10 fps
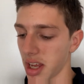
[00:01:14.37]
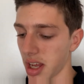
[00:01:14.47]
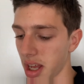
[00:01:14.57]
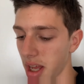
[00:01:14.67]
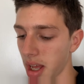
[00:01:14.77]

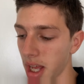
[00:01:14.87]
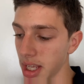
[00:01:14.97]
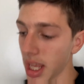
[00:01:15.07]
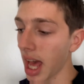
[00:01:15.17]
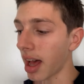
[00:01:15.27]
Uh,
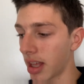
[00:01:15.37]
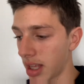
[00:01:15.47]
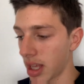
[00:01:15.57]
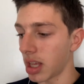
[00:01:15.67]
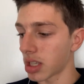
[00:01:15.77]
yeah.
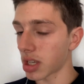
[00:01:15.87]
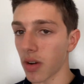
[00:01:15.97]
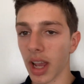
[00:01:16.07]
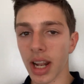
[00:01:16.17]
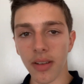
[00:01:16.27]

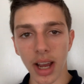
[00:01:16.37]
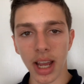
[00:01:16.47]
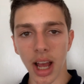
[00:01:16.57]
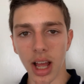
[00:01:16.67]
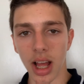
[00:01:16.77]
So
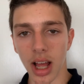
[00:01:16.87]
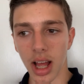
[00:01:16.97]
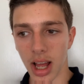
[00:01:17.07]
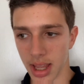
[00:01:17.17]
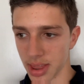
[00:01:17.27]
anyway,
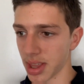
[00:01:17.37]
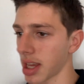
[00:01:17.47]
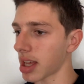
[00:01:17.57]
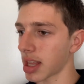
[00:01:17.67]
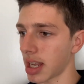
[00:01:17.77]
I
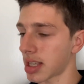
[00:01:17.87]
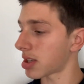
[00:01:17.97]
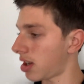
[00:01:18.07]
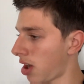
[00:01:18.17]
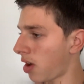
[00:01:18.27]
think that is
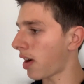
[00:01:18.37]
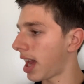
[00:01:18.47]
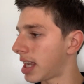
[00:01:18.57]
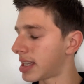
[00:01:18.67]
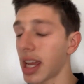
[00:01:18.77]
all I
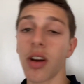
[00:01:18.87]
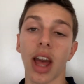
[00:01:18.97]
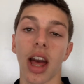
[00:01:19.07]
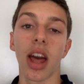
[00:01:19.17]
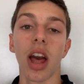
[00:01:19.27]
had to say. Oh
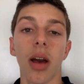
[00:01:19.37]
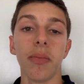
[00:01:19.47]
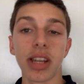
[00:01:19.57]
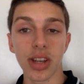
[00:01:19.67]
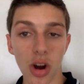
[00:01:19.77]
yeah,
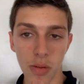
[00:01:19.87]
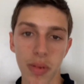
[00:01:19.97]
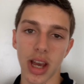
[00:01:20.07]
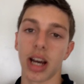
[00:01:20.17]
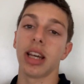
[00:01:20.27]

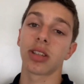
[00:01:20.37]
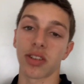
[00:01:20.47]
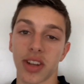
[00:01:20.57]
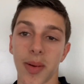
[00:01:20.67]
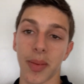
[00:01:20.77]
Miitopia is
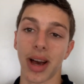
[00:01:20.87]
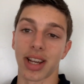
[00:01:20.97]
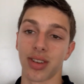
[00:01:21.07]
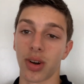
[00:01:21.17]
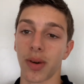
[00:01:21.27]
also coming
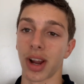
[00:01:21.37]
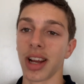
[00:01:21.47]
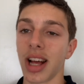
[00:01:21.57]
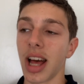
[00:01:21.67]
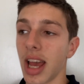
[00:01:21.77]
back, so don't worry.
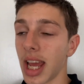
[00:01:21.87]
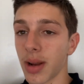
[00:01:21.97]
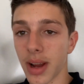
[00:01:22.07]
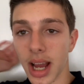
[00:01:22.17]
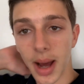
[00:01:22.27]

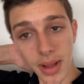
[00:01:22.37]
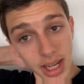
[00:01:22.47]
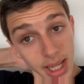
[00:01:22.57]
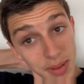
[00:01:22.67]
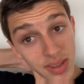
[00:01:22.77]
Anyway, I'm not going
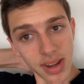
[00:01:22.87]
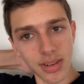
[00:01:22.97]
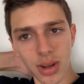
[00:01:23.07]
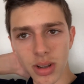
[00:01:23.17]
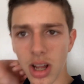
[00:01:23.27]
to keep this video
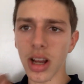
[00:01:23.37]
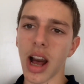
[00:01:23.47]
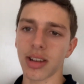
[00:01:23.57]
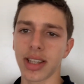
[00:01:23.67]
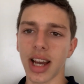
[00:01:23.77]
too long.
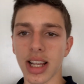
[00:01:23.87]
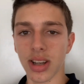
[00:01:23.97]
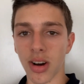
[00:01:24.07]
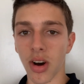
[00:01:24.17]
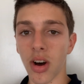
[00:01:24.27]
I'll see you guys
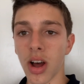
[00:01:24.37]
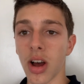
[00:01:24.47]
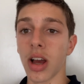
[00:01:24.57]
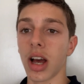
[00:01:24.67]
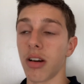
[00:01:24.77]
all,
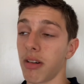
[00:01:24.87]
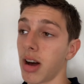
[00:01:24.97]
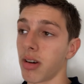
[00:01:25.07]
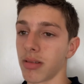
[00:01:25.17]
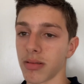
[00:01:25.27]

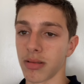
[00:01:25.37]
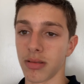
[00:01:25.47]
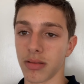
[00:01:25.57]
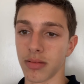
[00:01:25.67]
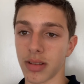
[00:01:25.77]
well,
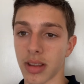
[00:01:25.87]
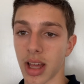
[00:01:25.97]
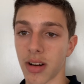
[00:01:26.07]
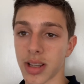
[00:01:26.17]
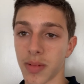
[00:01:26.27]

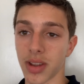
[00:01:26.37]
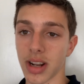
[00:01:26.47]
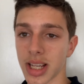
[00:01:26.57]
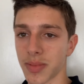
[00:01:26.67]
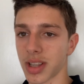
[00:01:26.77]
later this month or
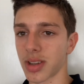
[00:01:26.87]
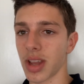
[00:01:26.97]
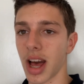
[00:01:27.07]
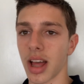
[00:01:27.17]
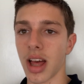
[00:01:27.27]
next month. So
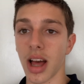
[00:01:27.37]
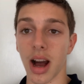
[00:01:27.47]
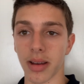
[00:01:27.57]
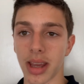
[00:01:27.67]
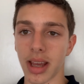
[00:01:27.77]
yeah,
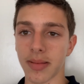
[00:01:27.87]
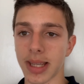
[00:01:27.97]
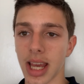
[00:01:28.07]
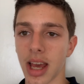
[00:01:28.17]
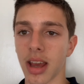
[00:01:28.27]
Alki and
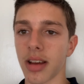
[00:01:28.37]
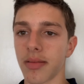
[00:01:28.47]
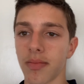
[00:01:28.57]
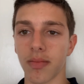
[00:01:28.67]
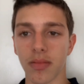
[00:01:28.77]
Garcia,
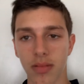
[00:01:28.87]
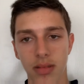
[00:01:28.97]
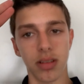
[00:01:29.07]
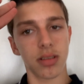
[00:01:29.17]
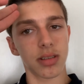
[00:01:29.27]

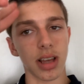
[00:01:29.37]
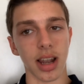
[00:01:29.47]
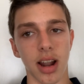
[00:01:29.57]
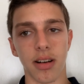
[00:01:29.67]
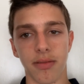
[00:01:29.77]

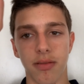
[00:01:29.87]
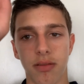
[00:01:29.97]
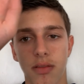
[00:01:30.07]
signing off.